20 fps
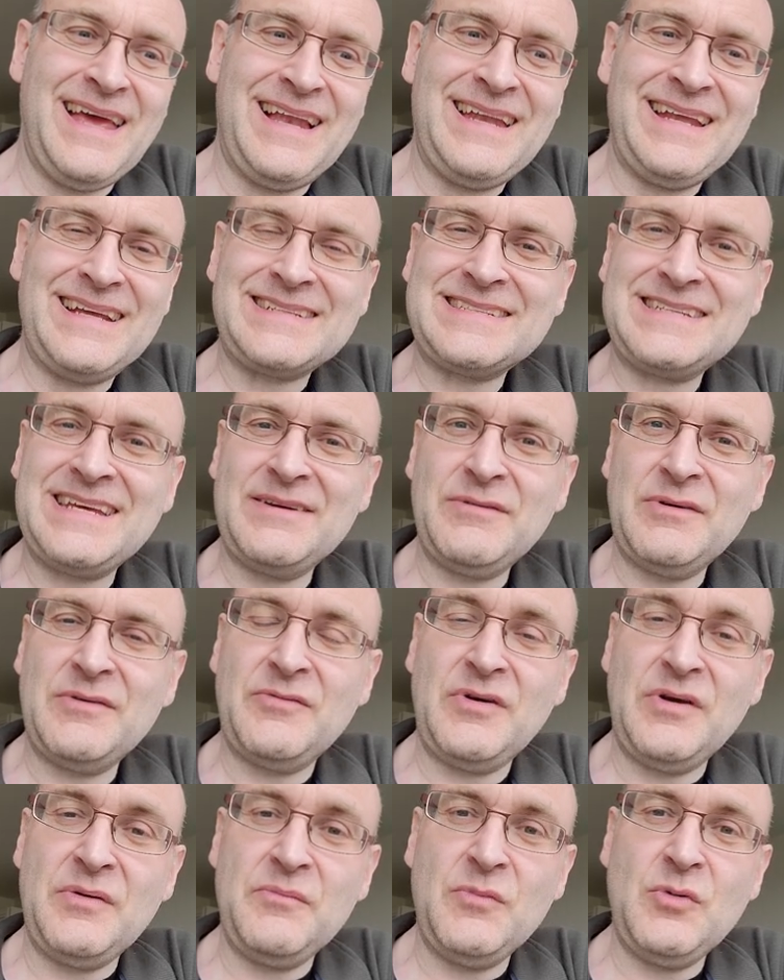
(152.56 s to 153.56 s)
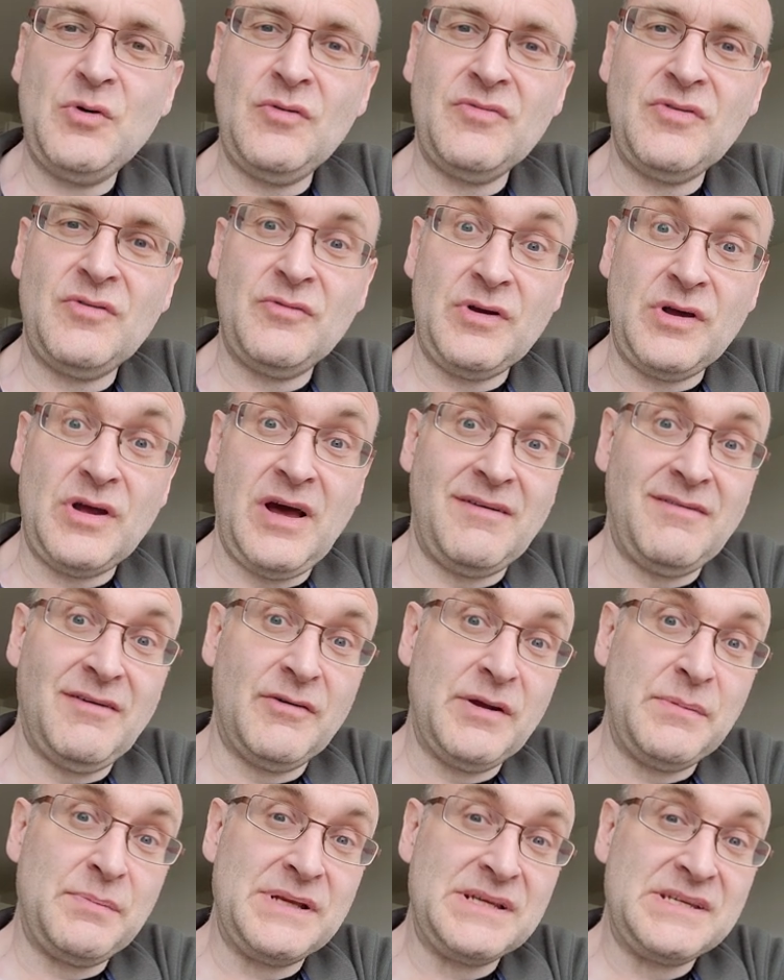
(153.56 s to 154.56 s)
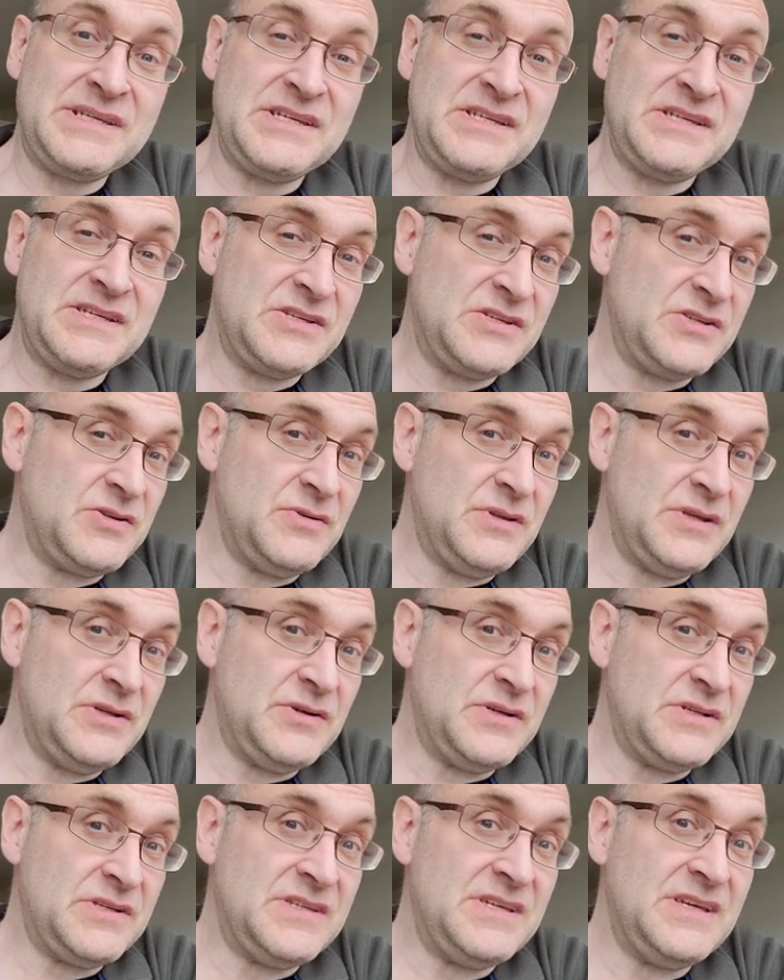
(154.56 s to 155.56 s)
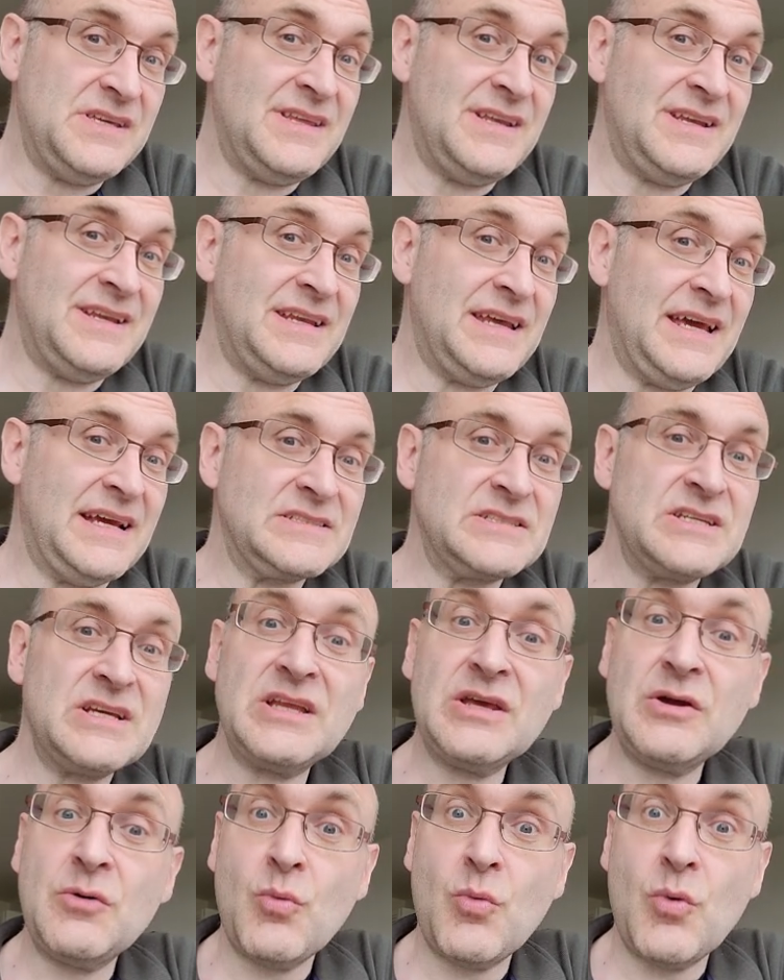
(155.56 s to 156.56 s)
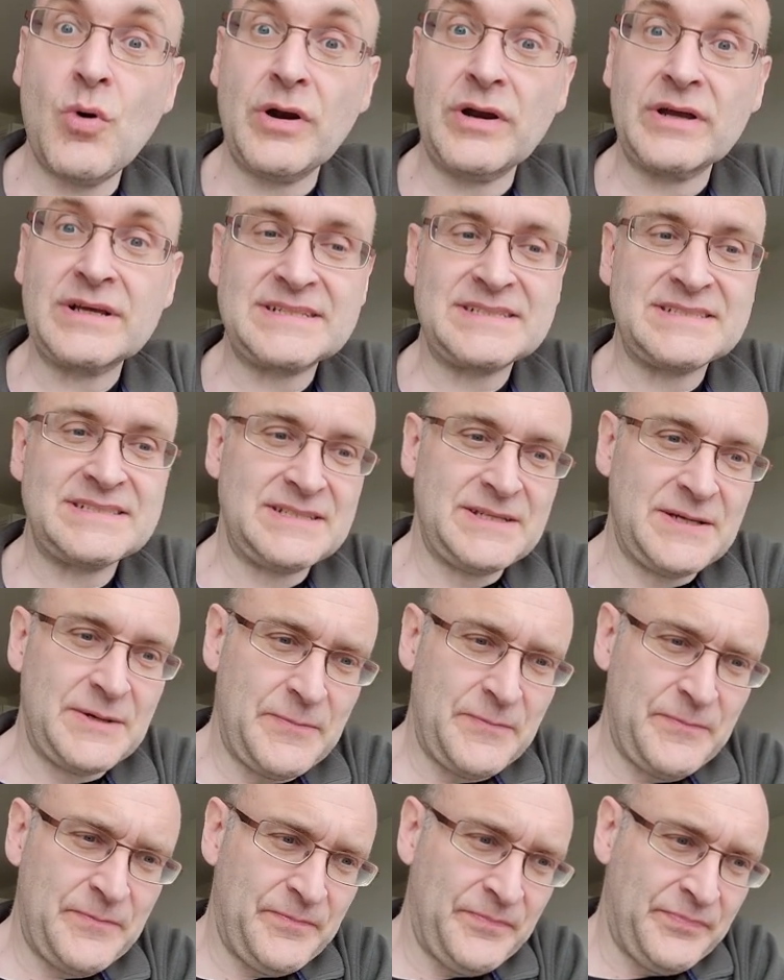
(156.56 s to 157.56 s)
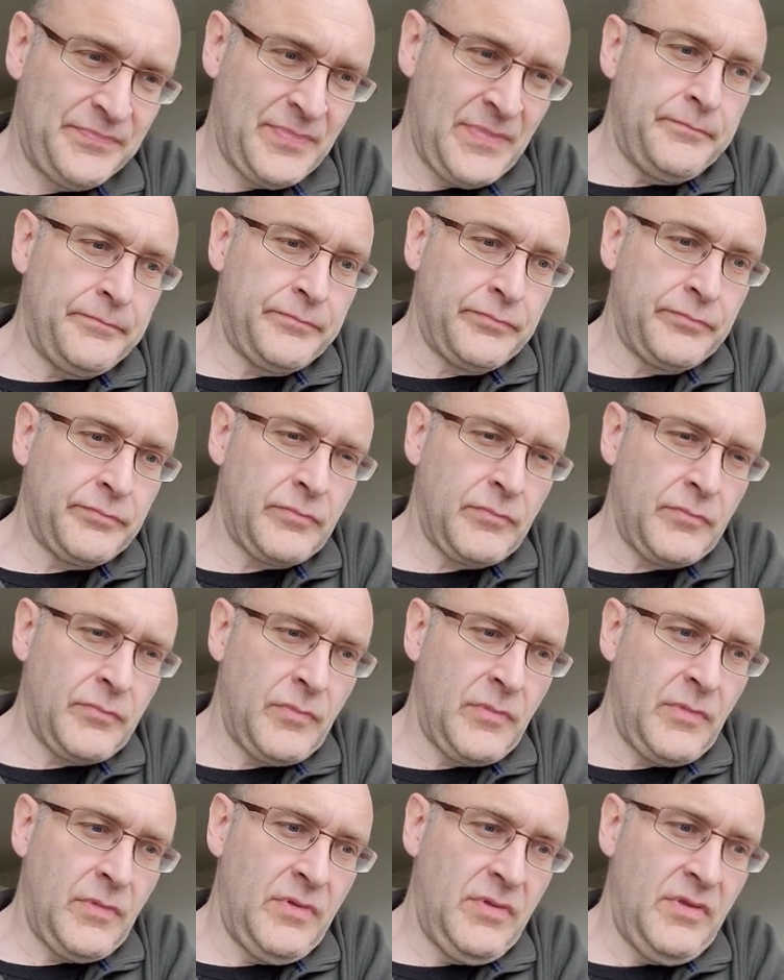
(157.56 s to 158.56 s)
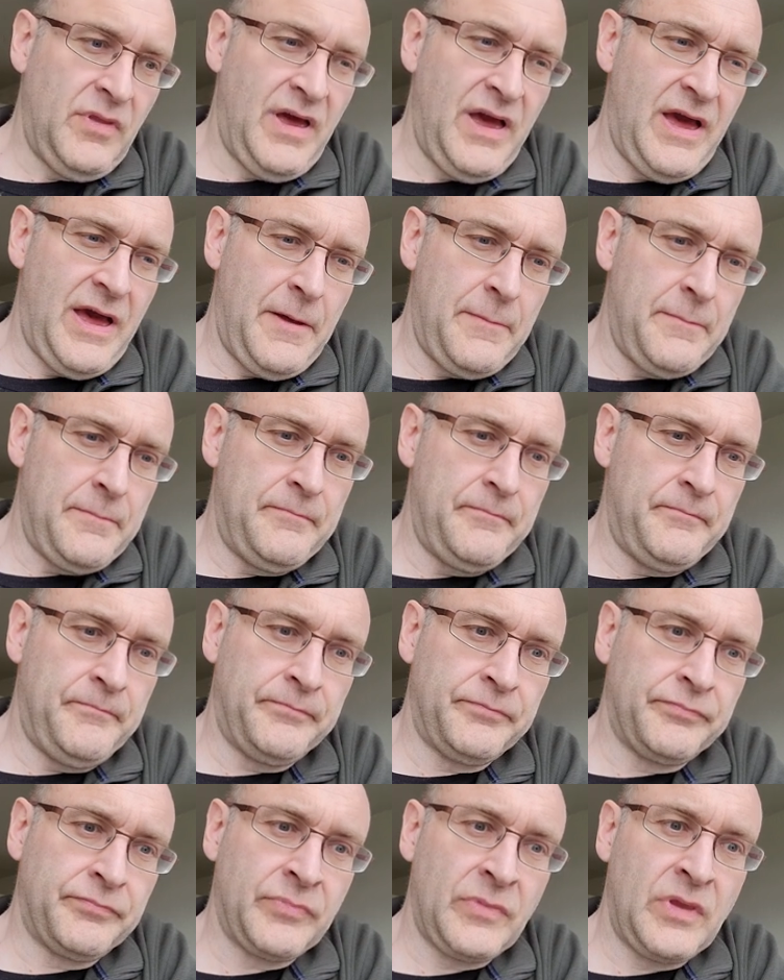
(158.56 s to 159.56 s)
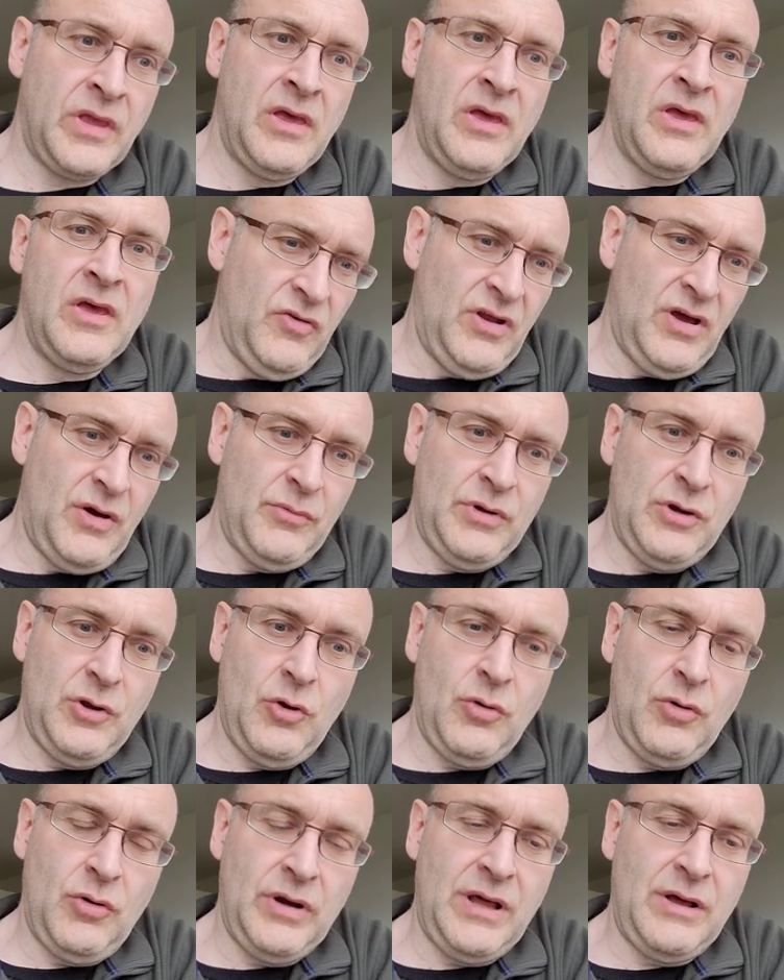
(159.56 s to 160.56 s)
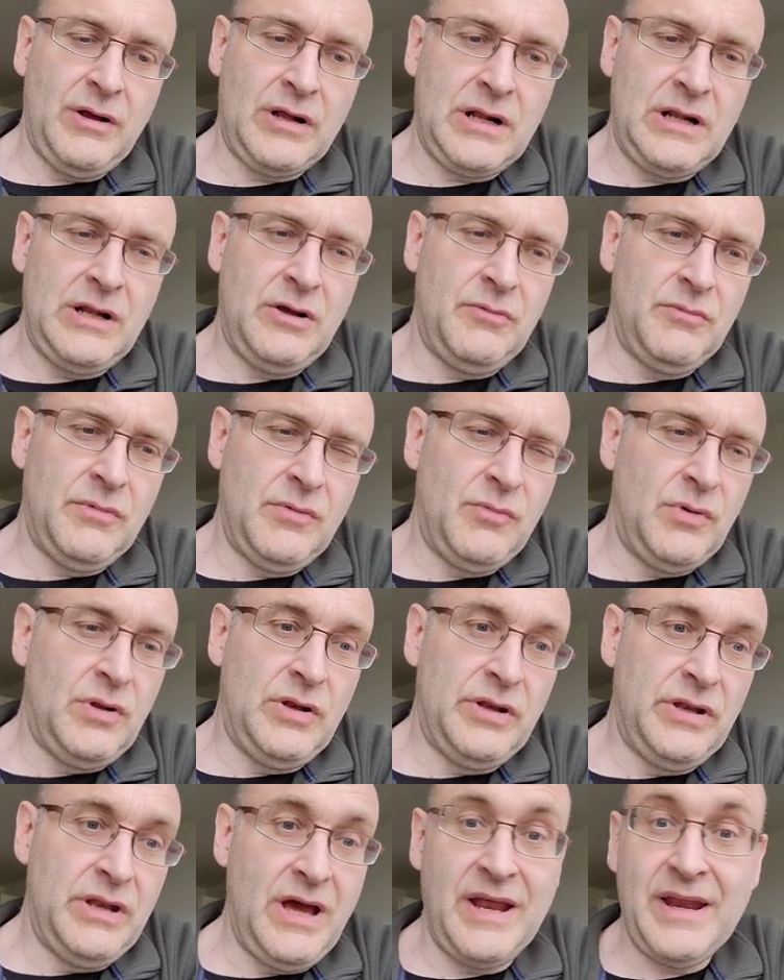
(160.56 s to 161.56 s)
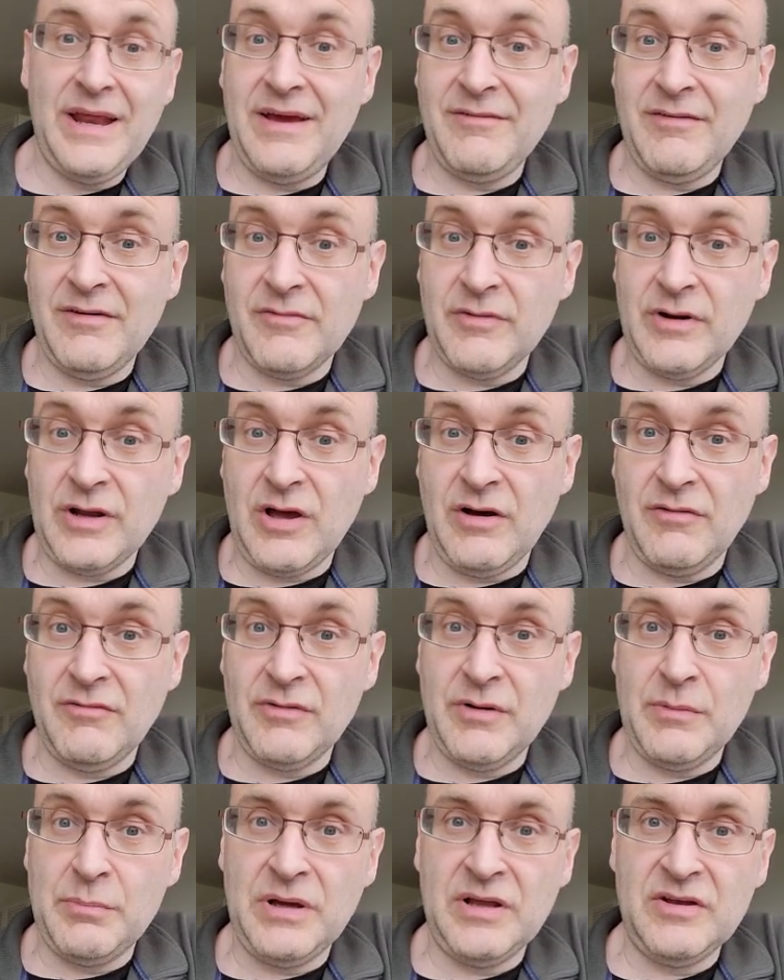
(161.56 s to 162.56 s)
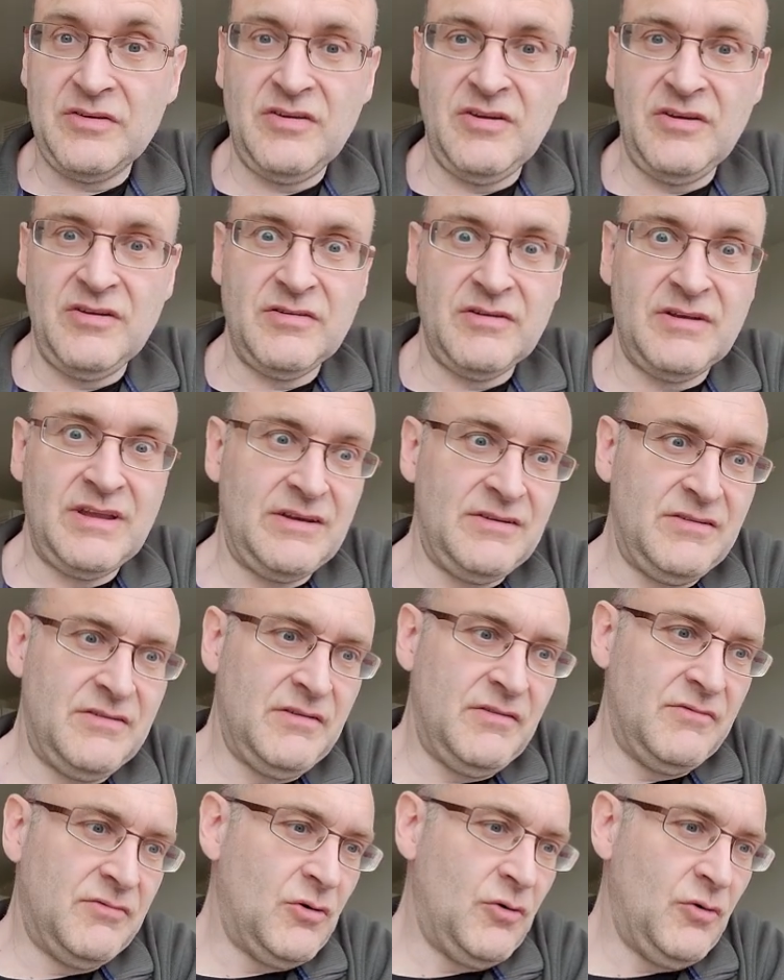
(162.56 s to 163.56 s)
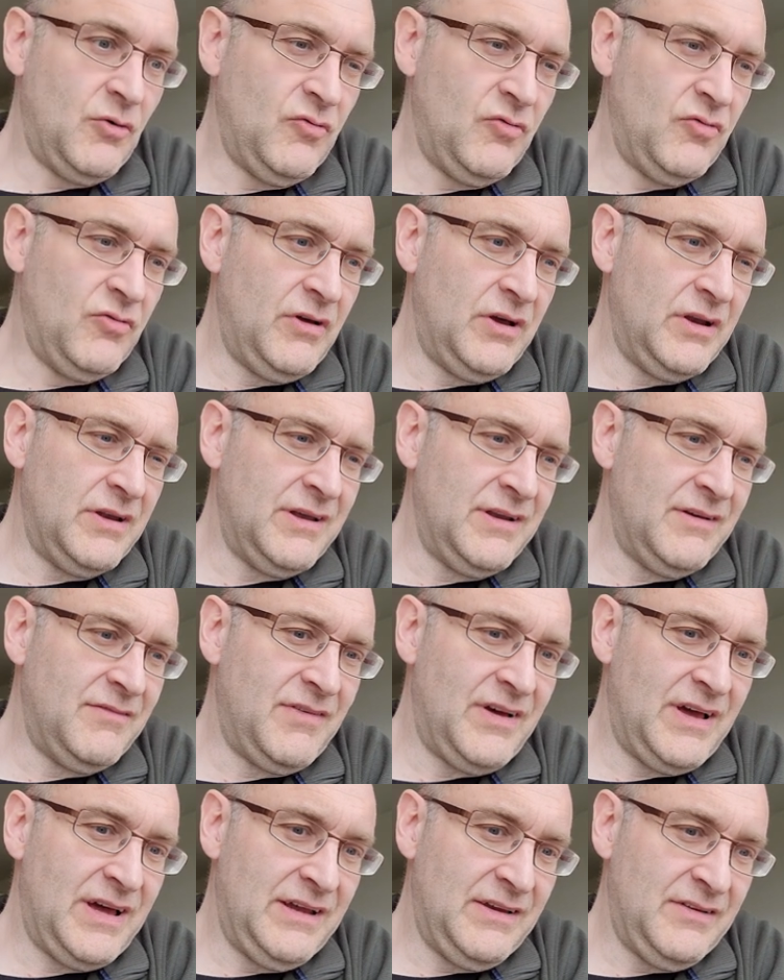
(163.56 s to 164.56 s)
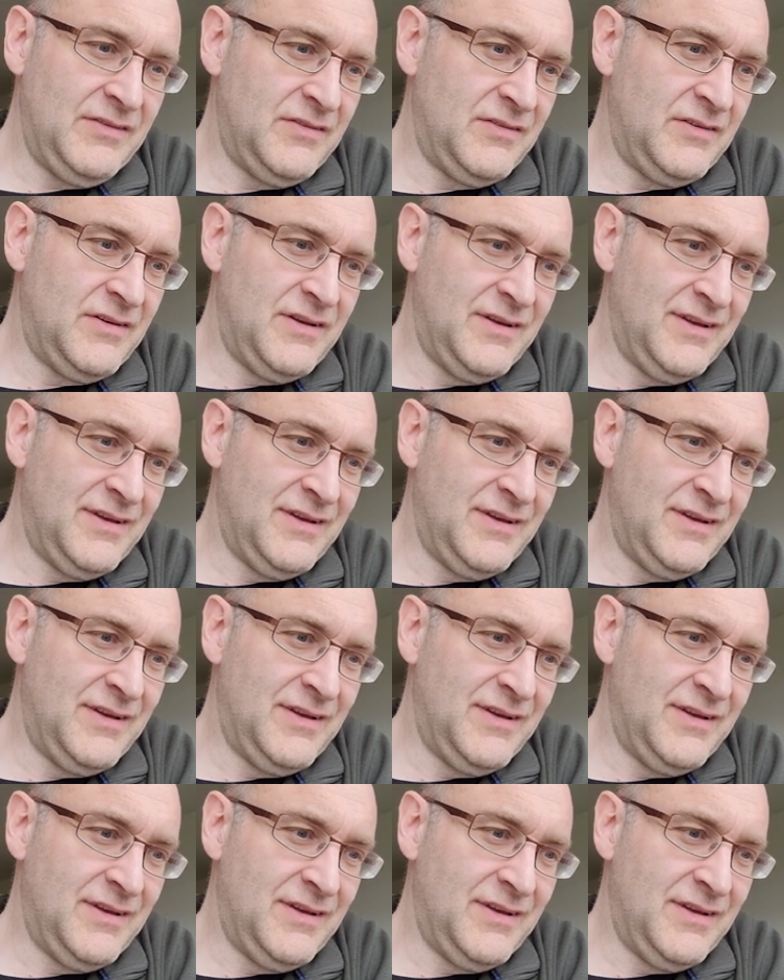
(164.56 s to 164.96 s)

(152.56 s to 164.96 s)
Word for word: Let's say we remove the recovery partition so that you can see that it actually works. There. Now we know on our clone we will not have a recovery partition. That is of course not advised.